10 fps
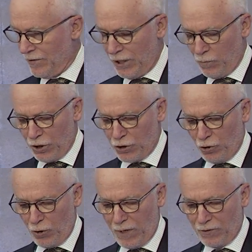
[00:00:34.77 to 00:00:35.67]
Then I want to
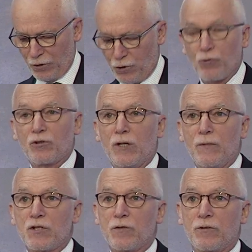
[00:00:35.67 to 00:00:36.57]
talk about the
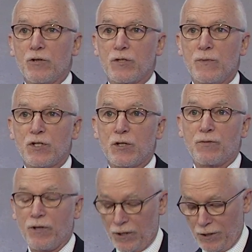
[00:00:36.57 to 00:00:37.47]
shortcomings of gross domestic
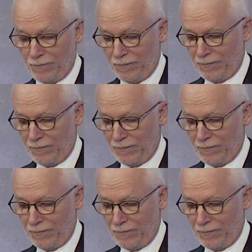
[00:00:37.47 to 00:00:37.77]
product